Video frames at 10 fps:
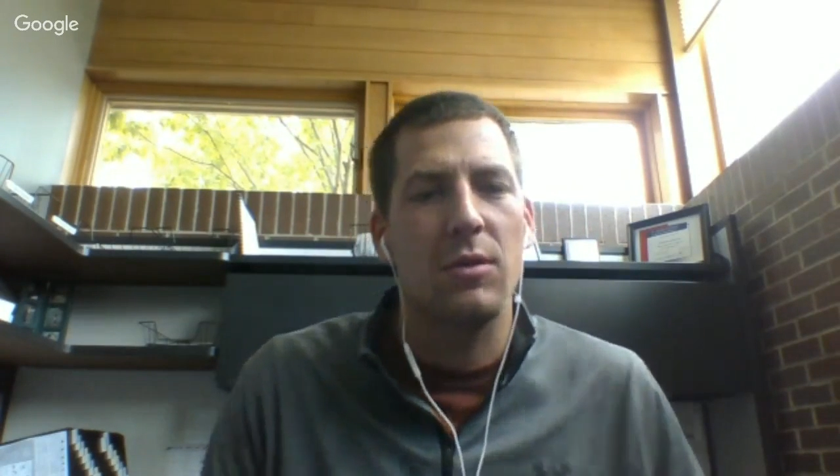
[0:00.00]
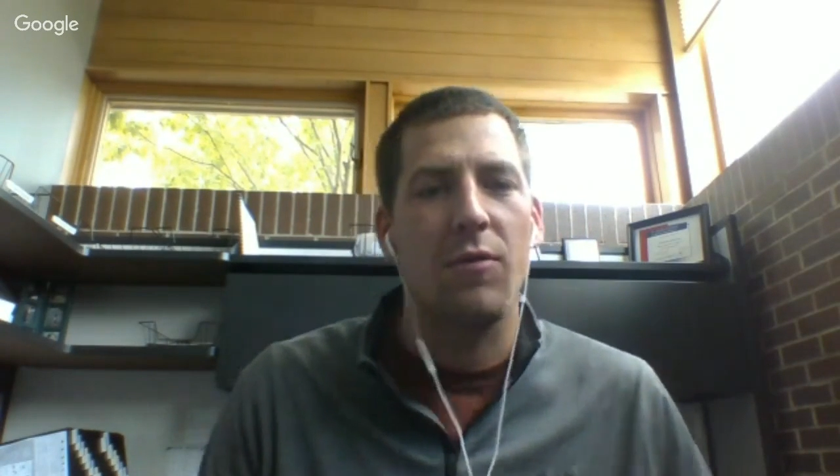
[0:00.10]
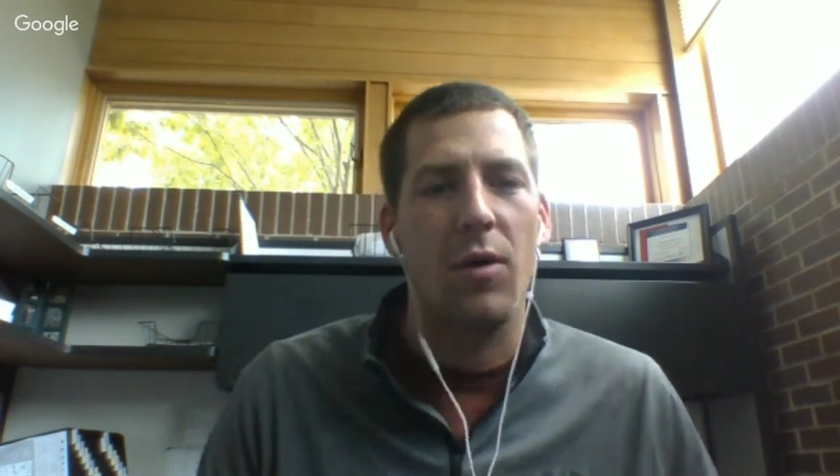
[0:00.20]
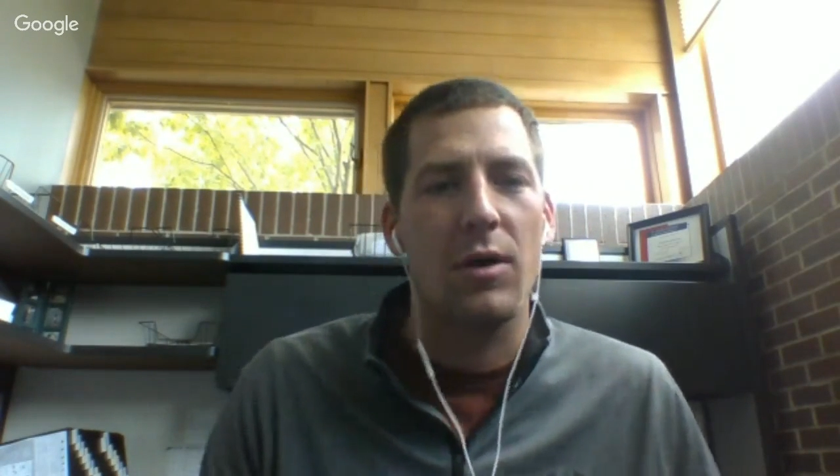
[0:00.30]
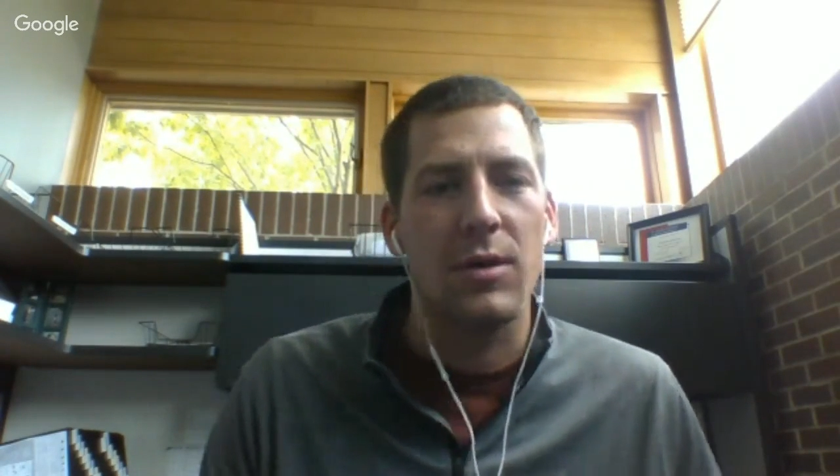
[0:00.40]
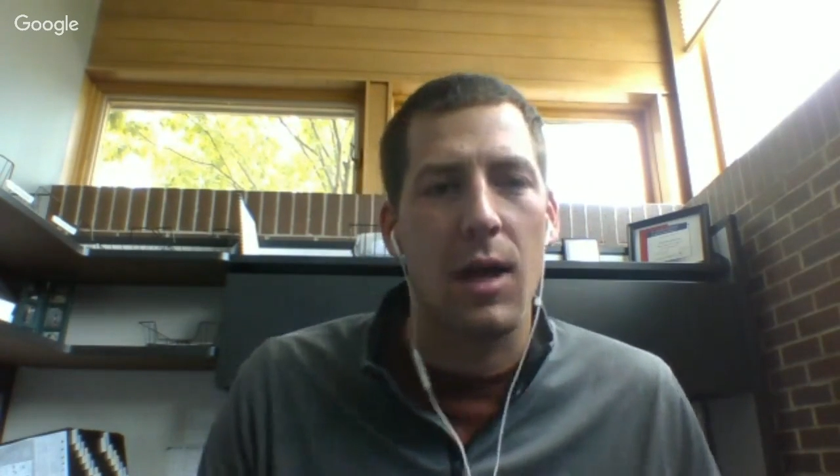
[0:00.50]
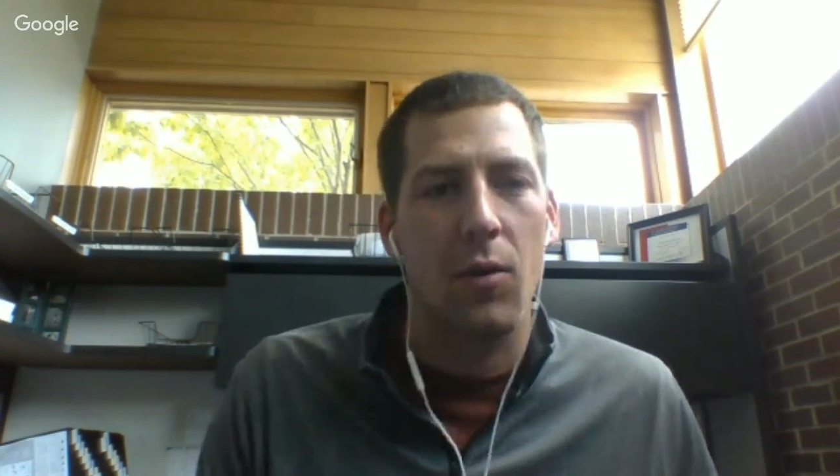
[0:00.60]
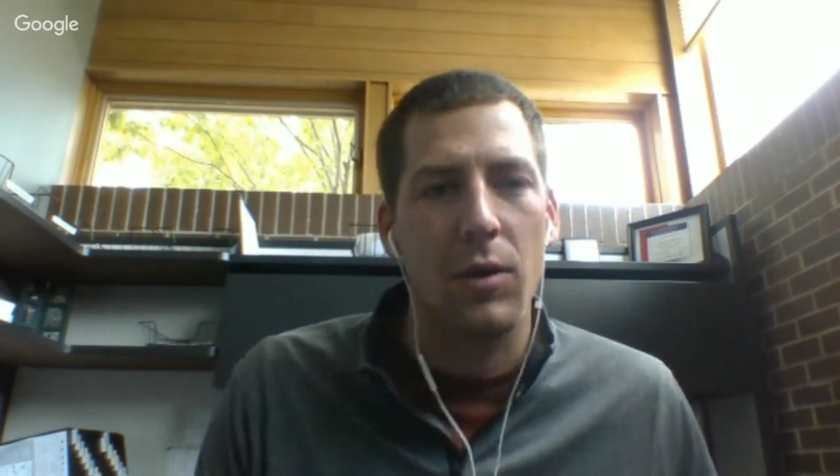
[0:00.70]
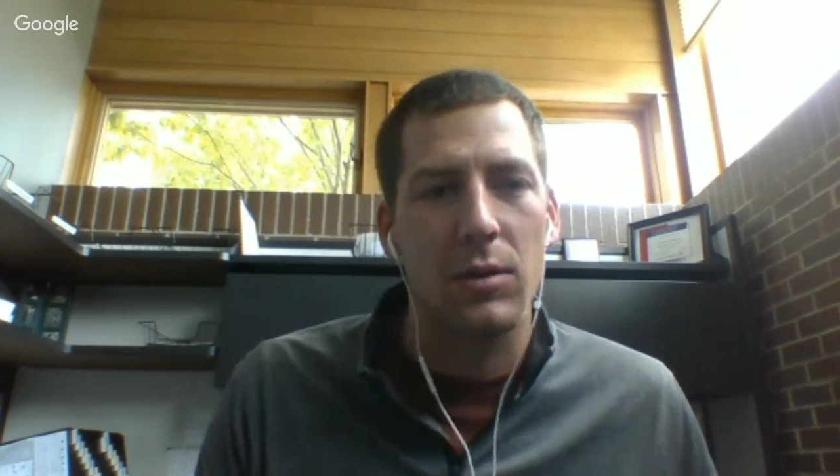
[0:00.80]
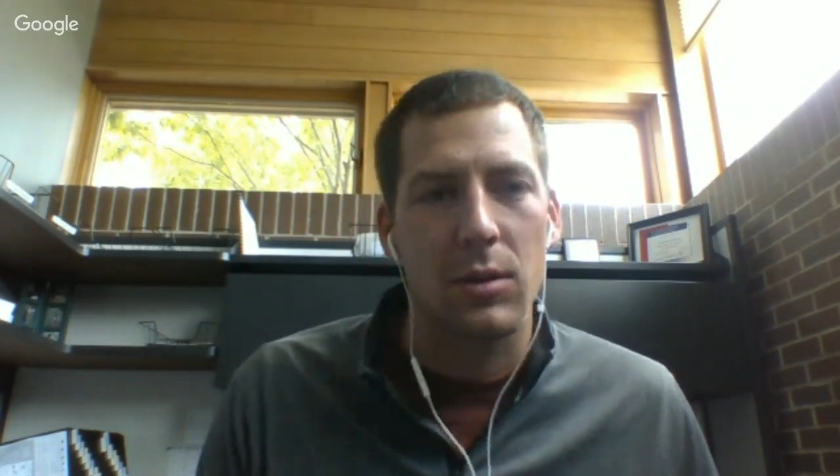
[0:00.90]
as far as
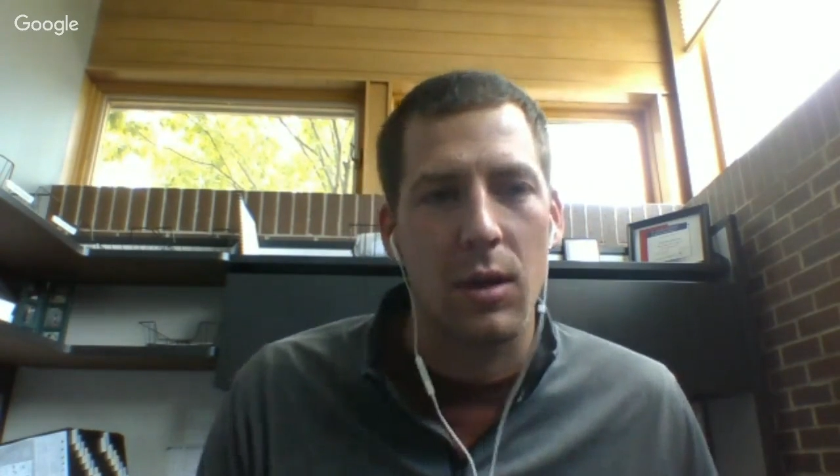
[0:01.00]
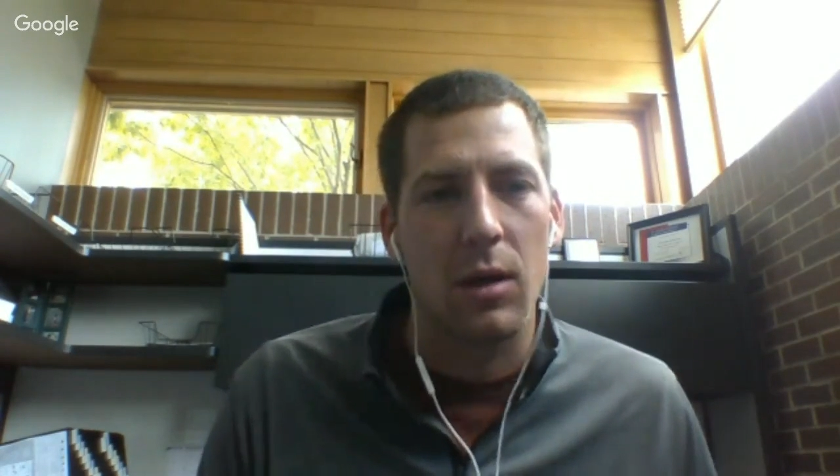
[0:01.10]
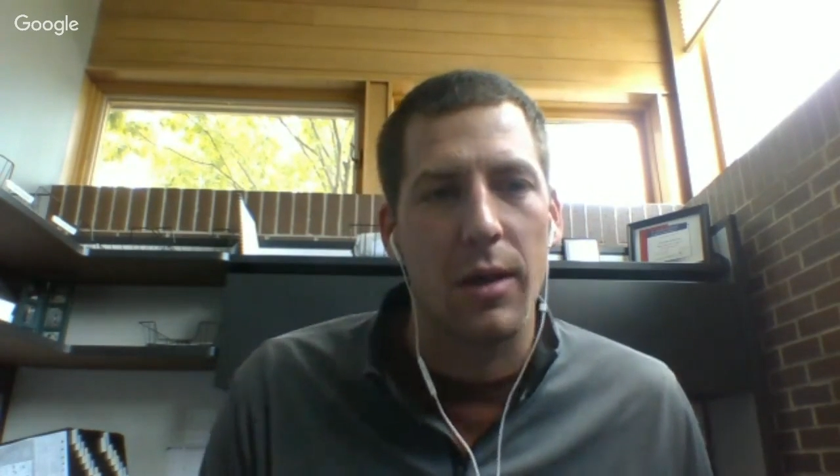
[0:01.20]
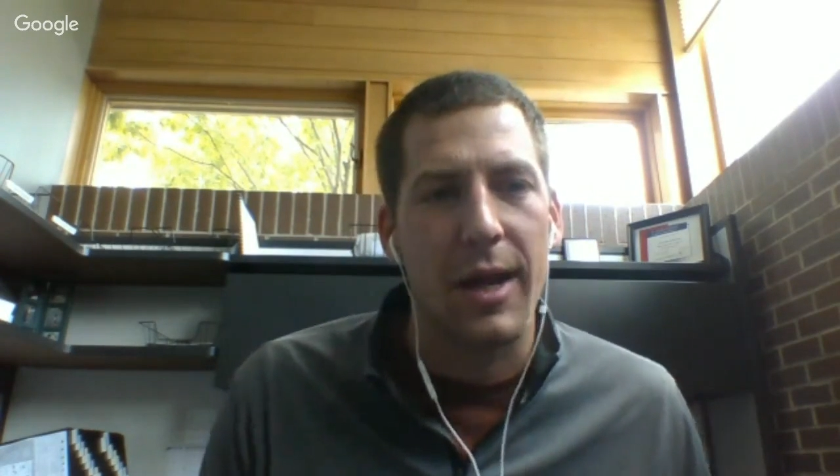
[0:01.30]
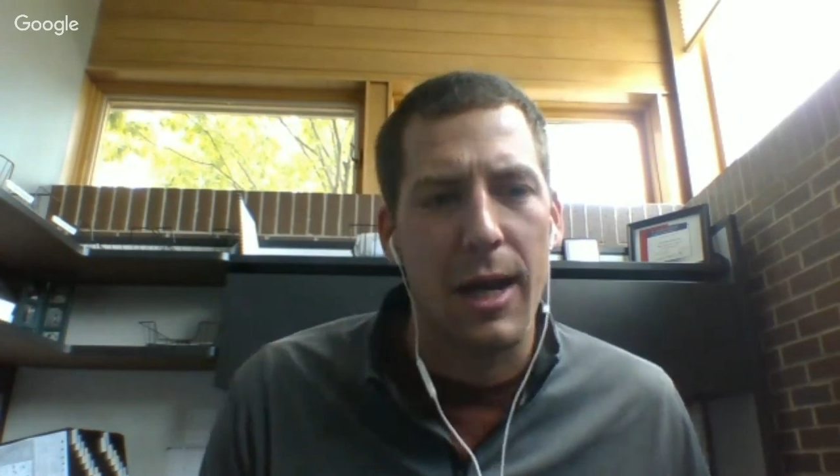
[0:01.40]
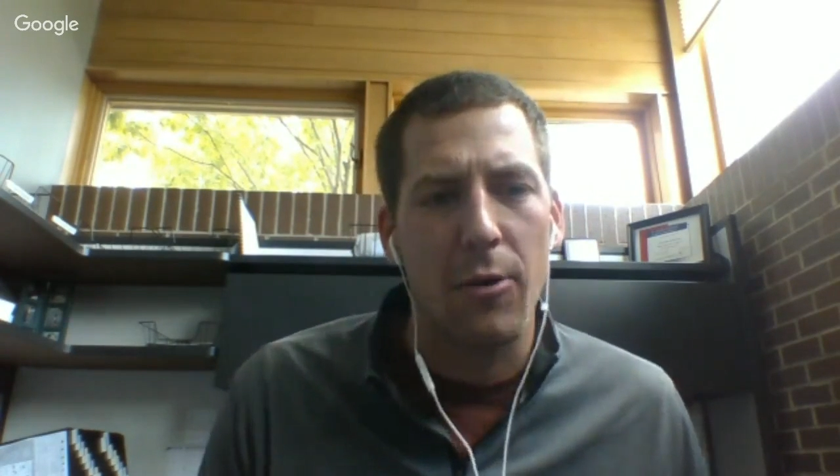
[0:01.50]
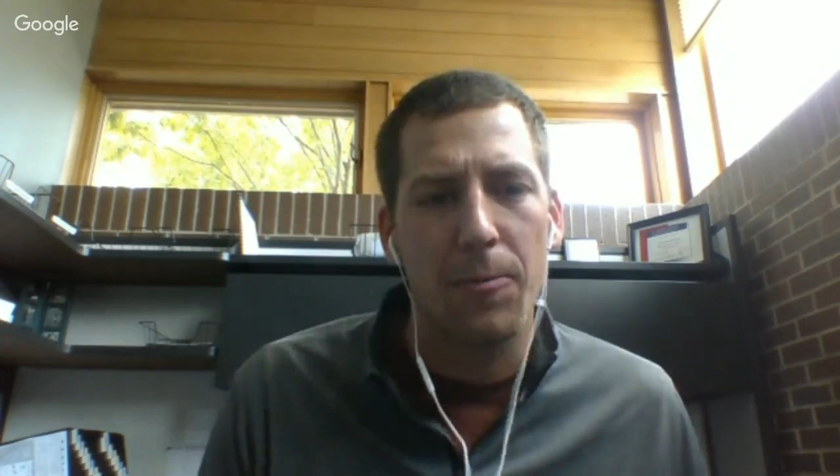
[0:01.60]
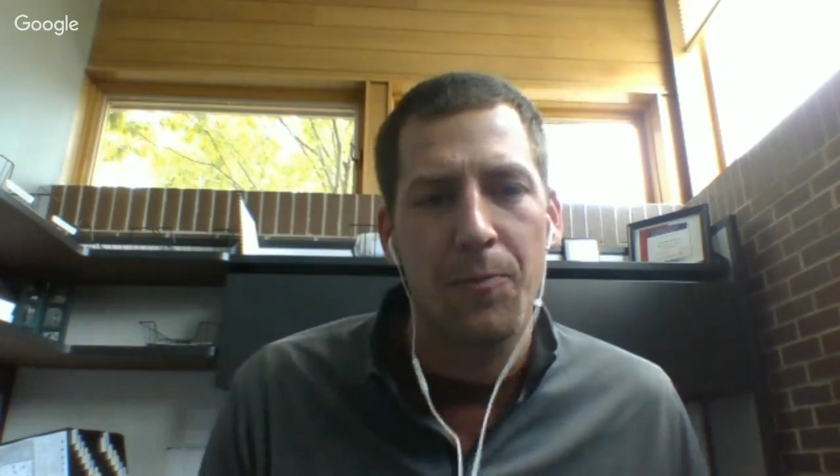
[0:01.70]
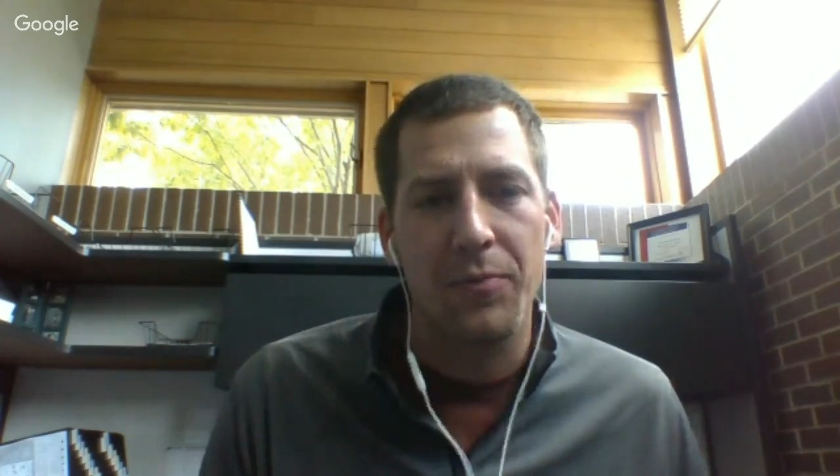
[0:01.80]
how it's laid out.